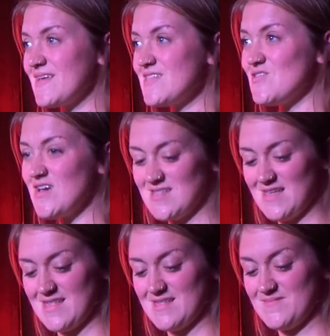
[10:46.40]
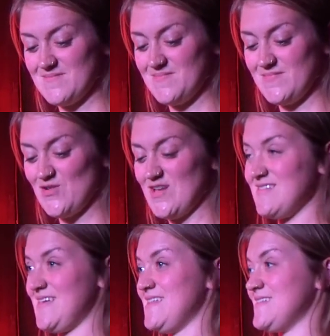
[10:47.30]
Choices,
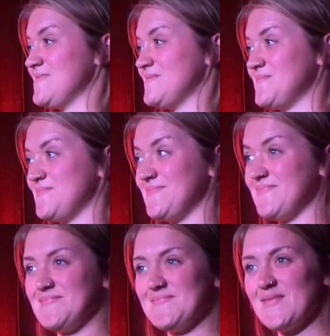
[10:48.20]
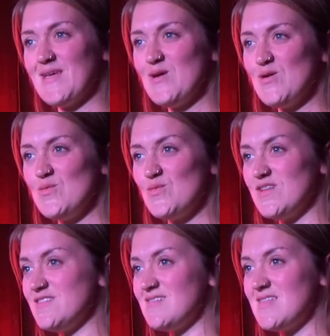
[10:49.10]
choices.
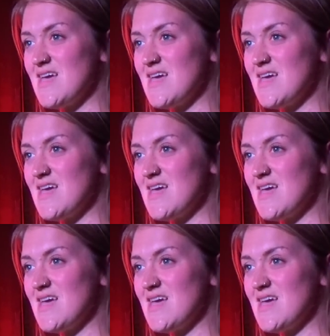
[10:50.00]
Which is the